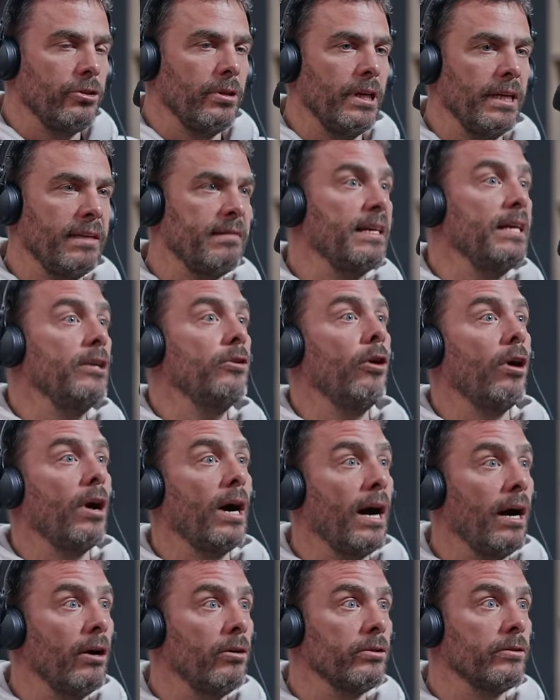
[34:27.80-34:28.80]
it's in her
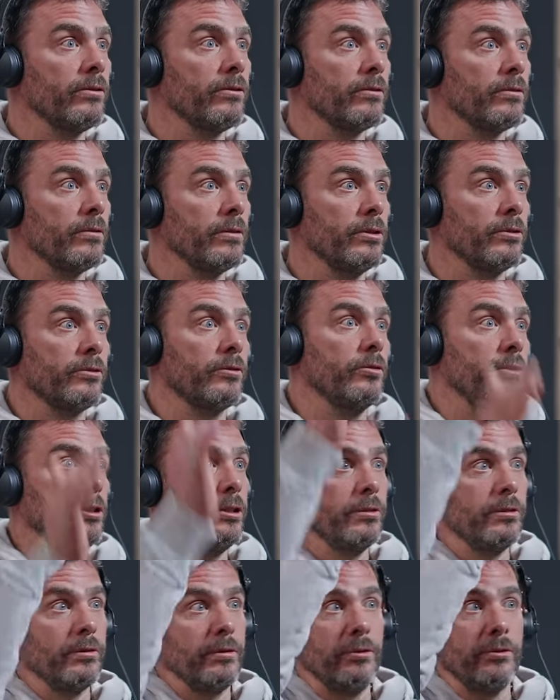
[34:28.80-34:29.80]
house. You, so
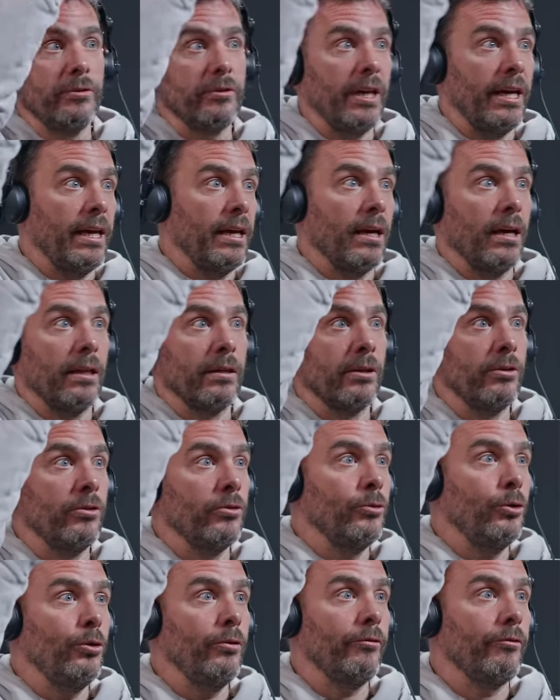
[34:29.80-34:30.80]
you you're staying under the
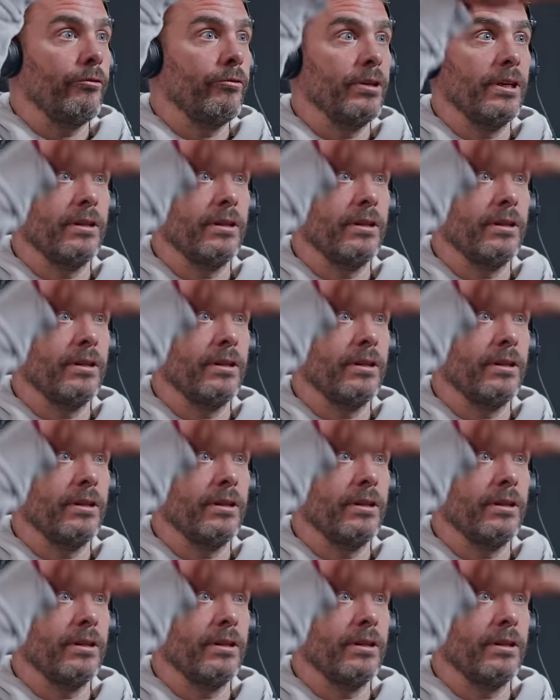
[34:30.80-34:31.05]
roof.